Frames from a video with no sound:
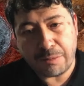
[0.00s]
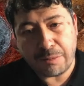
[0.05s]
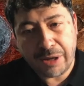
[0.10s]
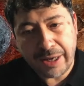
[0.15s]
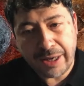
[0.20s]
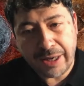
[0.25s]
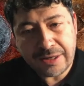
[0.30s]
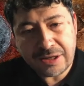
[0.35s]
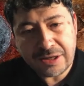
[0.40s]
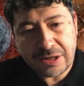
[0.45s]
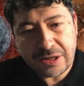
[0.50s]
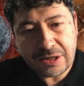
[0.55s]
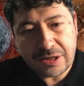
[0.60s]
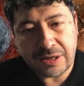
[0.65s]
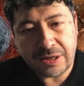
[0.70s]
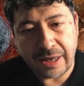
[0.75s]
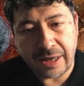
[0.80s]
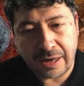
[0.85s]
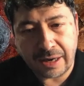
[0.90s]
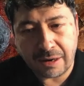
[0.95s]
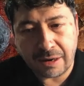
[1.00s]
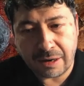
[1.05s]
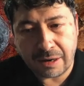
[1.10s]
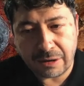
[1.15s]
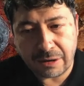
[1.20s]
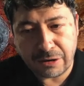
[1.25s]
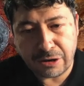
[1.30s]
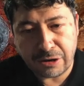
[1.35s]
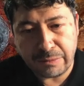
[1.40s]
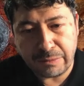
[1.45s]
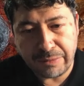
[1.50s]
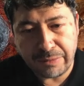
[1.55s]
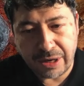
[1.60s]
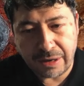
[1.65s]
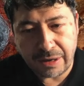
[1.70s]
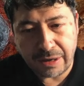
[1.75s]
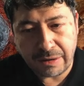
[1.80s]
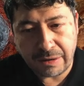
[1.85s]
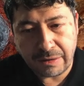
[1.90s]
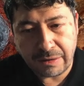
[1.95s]
places that are going to
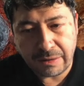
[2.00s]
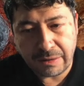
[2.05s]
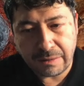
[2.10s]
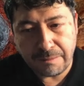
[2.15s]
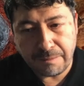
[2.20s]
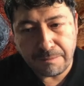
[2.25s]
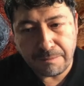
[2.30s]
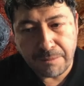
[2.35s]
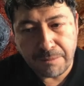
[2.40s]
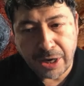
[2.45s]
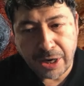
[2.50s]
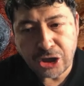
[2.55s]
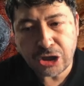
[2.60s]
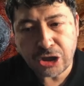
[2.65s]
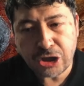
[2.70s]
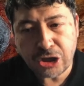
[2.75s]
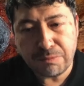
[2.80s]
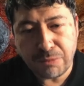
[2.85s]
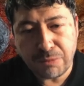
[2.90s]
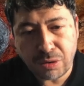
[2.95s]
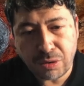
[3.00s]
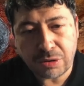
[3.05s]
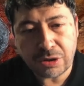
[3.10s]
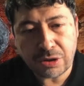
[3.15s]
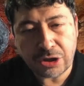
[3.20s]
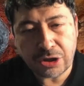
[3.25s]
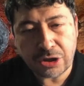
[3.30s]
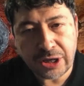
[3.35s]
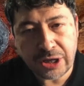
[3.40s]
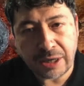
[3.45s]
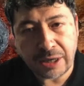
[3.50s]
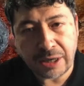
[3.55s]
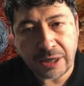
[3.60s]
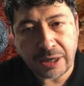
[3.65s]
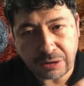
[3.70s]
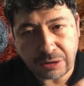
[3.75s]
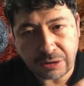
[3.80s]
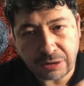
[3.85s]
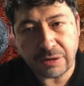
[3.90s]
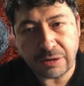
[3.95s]
be much more
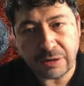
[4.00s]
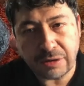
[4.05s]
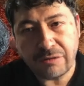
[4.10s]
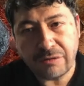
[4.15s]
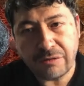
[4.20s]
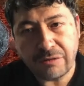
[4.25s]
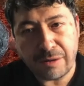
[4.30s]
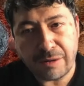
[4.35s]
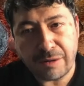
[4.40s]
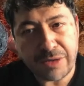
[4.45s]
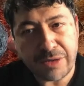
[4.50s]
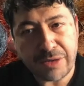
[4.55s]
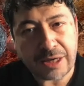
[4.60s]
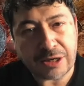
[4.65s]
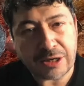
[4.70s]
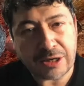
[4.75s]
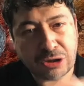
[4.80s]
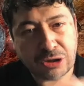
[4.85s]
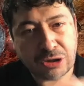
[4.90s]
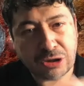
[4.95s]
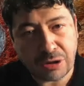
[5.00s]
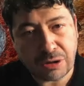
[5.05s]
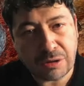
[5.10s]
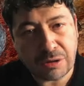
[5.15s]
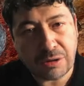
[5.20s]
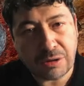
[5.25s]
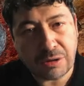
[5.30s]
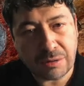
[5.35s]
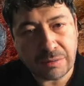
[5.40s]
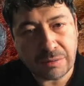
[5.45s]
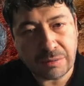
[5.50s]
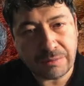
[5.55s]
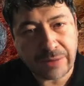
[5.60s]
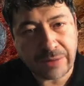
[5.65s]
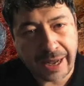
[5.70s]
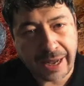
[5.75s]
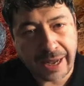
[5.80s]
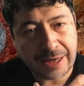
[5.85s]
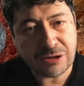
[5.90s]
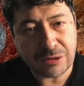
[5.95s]
sheltered from the external
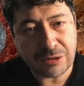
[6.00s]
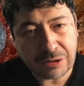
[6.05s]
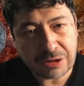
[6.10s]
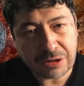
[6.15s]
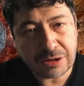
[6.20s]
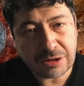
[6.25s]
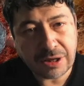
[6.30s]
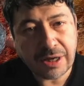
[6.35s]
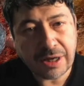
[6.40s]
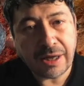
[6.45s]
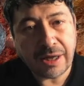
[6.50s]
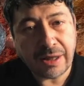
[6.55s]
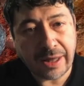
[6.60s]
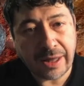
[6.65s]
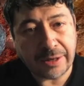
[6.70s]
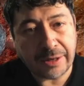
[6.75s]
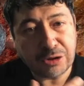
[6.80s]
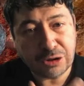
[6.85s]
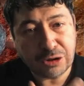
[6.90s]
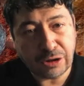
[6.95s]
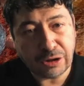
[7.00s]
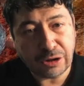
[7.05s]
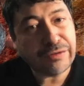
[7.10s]
hazards than the surface